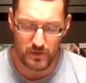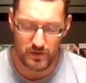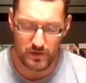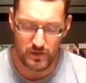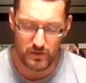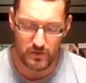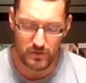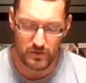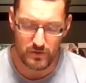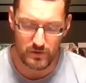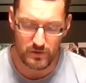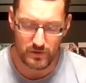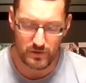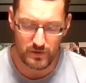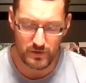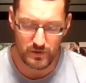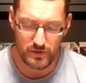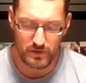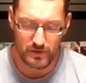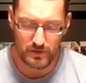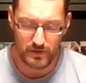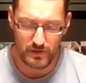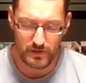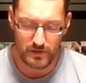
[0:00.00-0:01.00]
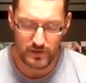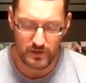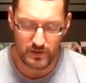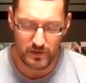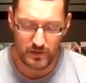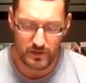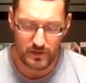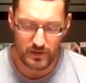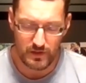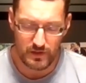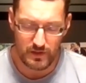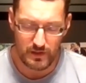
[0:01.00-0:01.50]
you
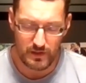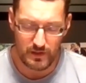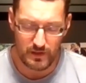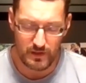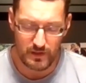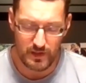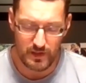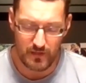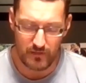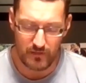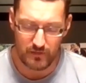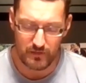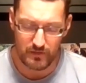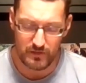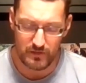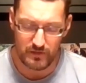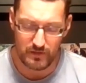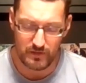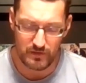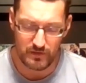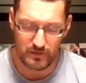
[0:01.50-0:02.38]
in heaven